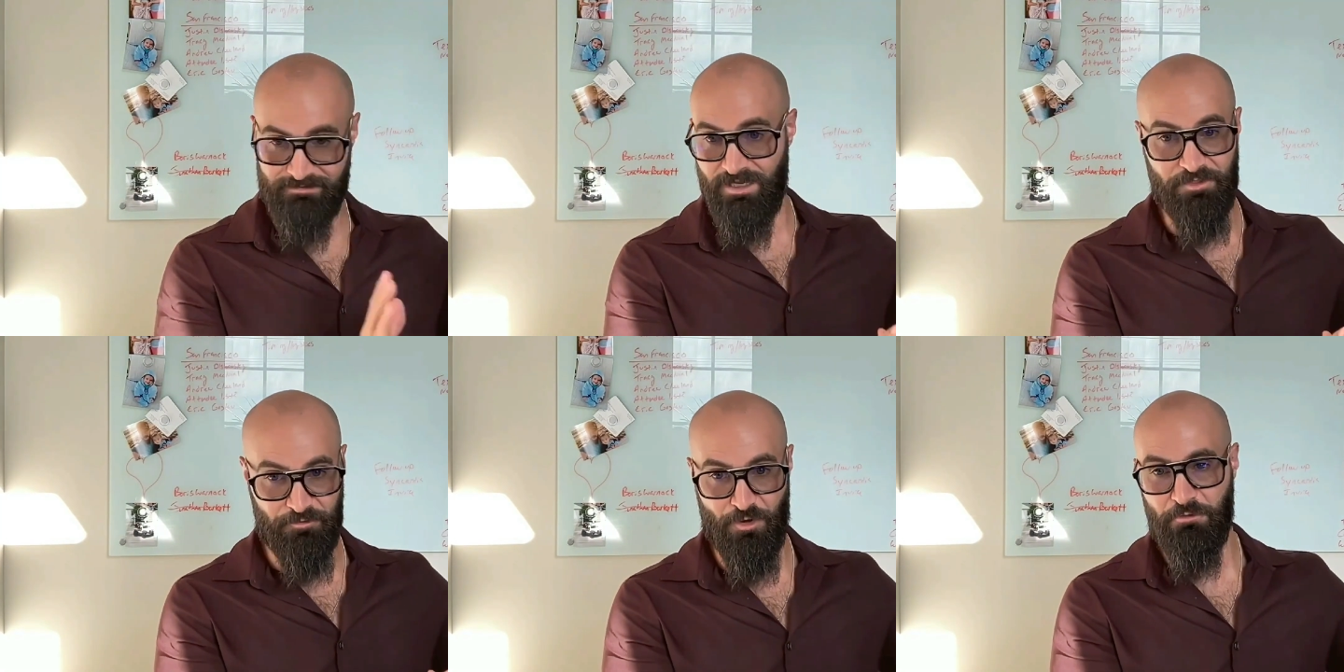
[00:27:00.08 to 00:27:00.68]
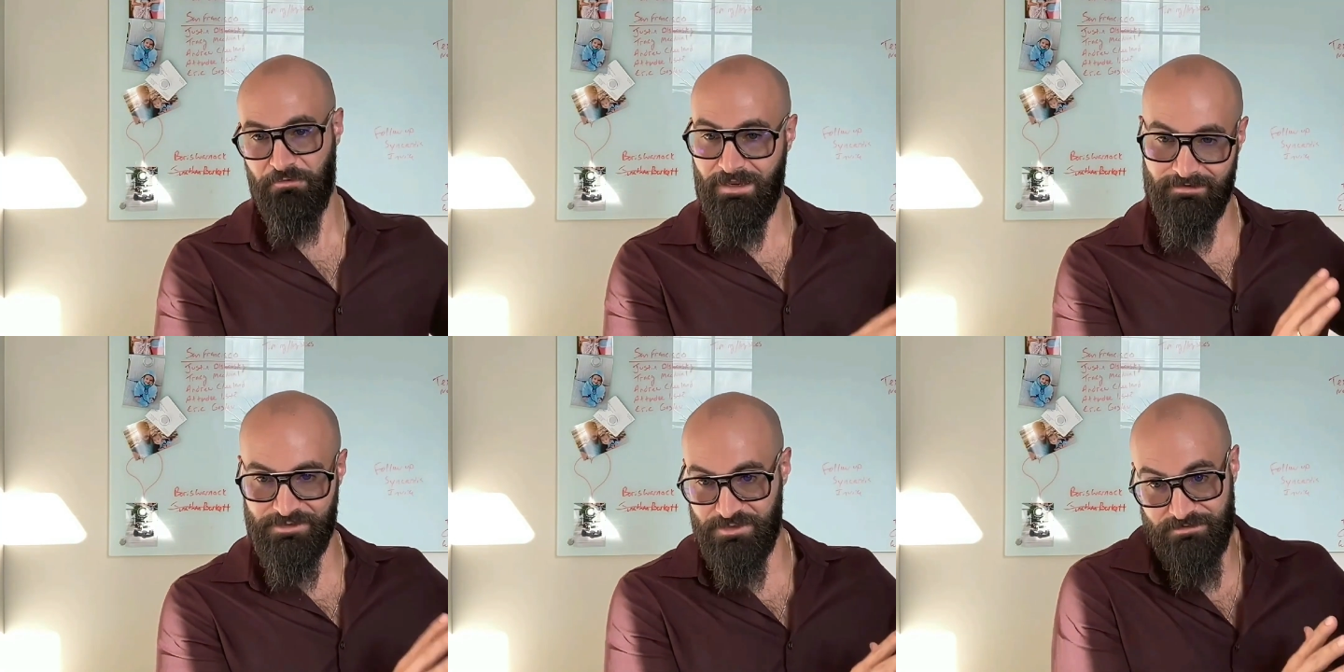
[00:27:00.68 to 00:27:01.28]
Nothing wrong with that.
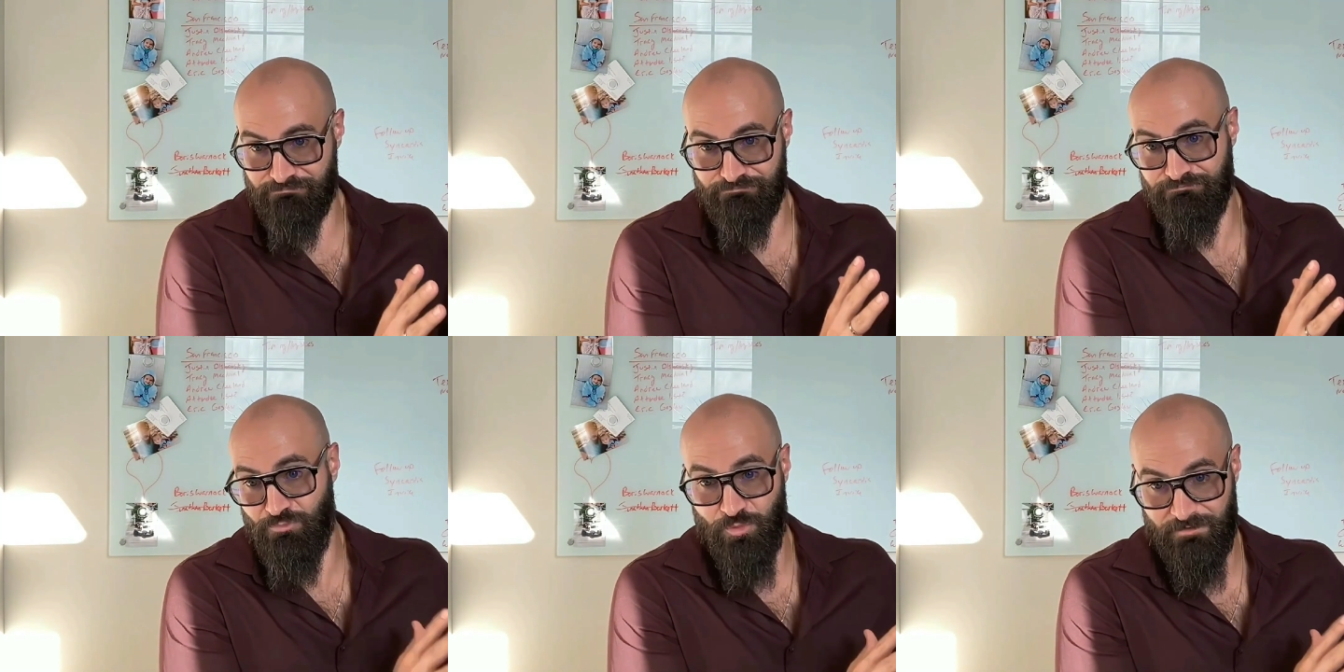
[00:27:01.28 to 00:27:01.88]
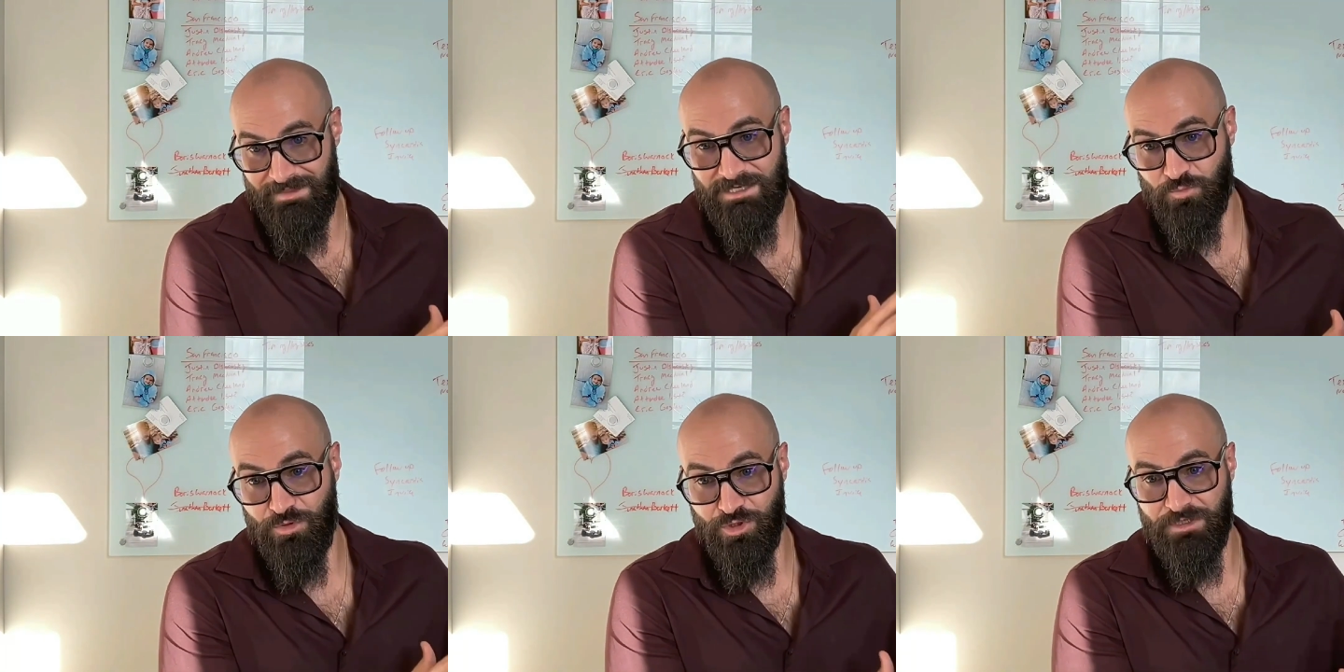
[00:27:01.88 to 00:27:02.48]
It's just we're
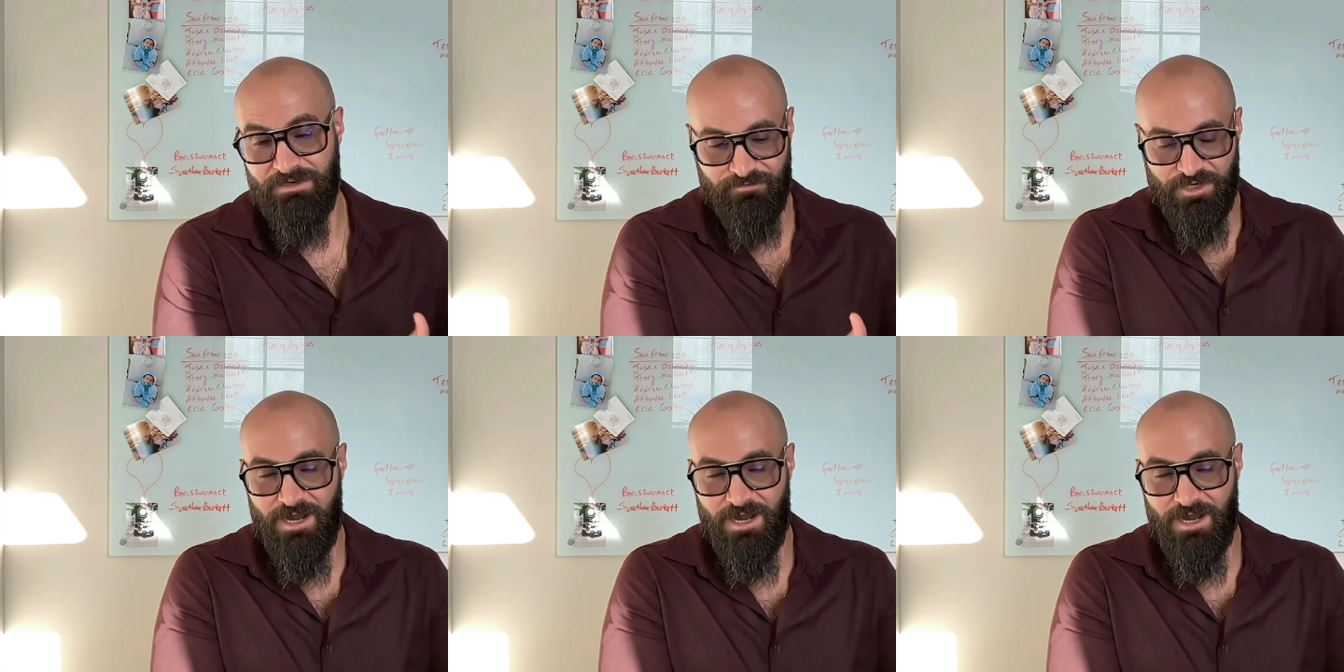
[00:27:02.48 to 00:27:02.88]
looking for